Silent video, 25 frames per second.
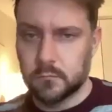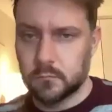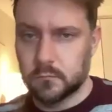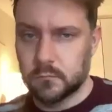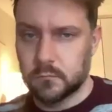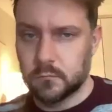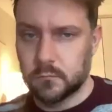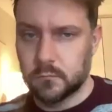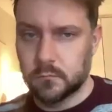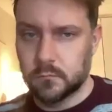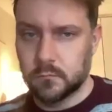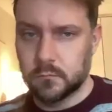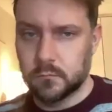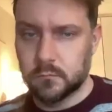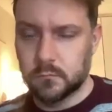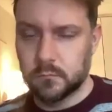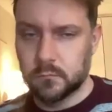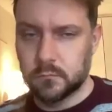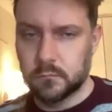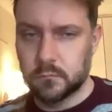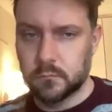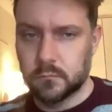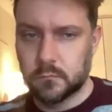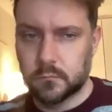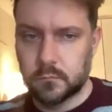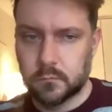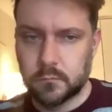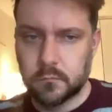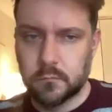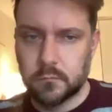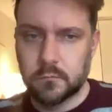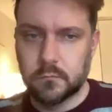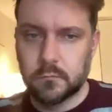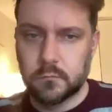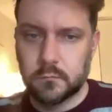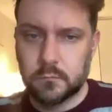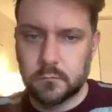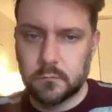
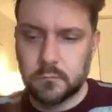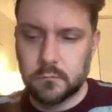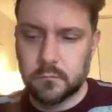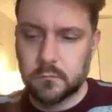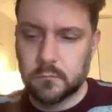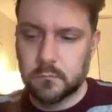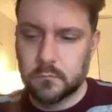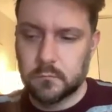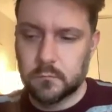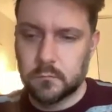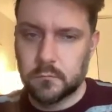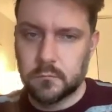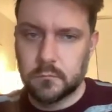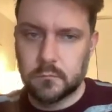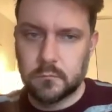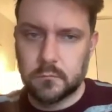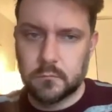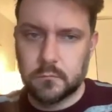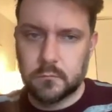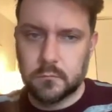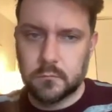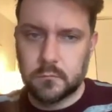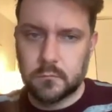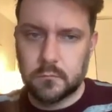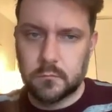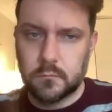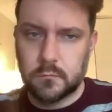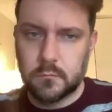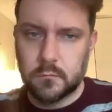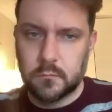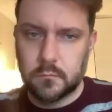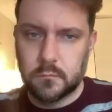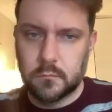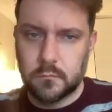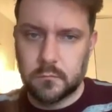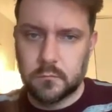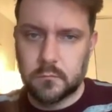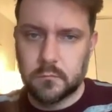
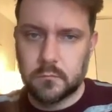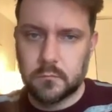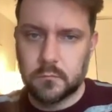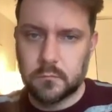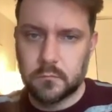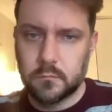(silent)